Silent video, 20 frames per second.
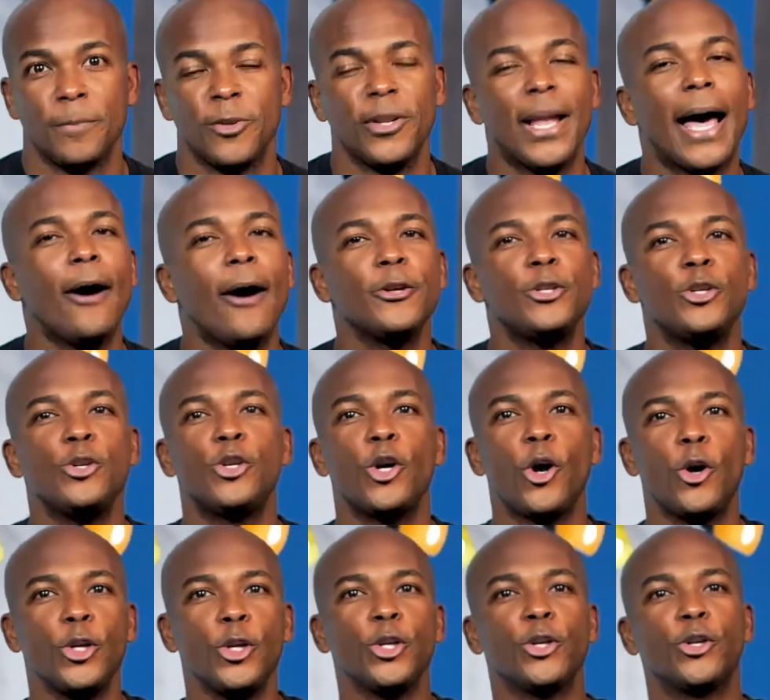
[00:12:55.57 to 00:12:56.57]
So now as you
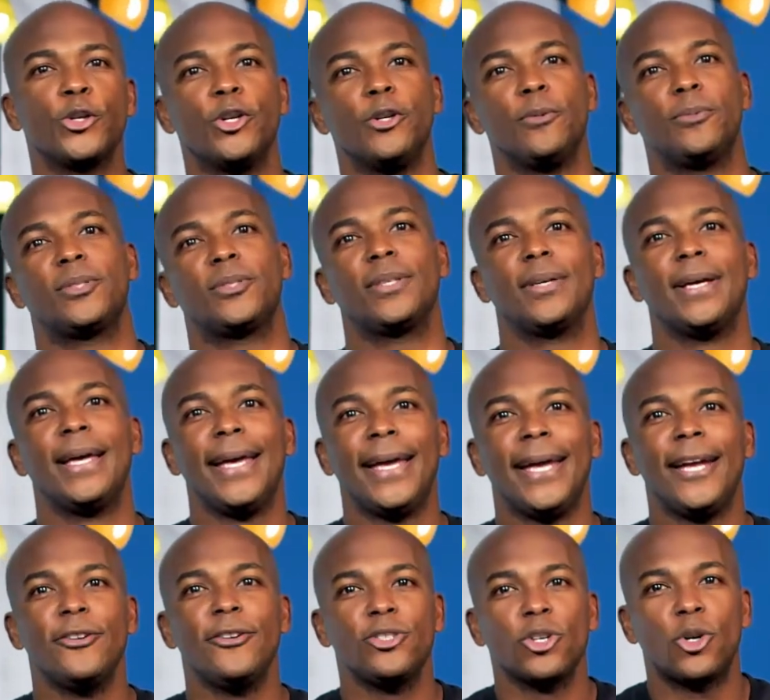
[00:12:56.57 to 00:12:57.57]
go to your groups,
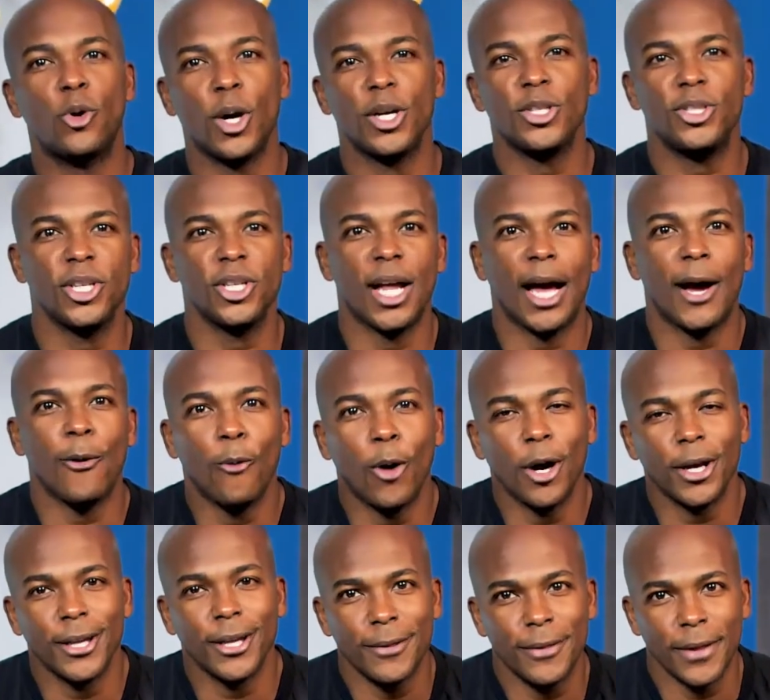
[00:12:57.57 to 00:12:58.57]
here's a question I
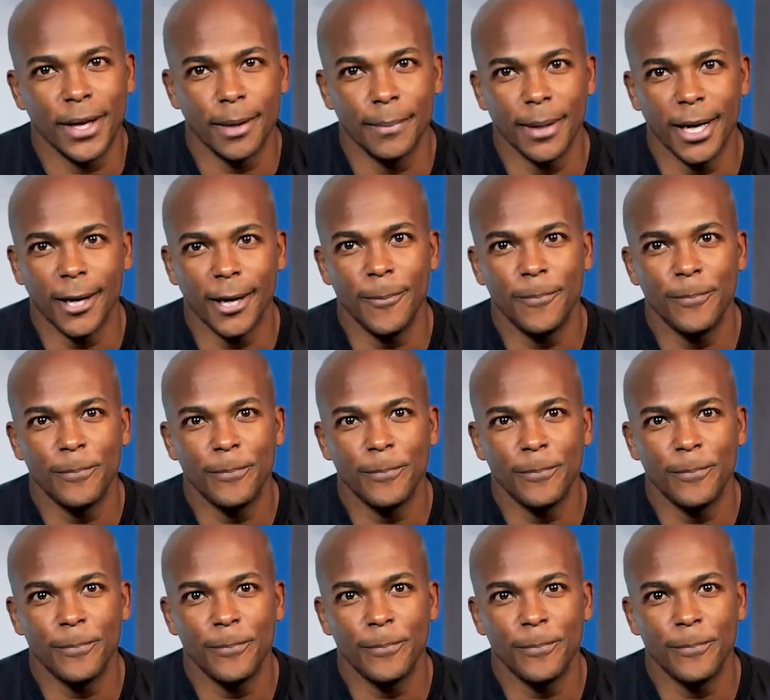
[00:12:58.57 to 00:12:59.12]
want you to think about.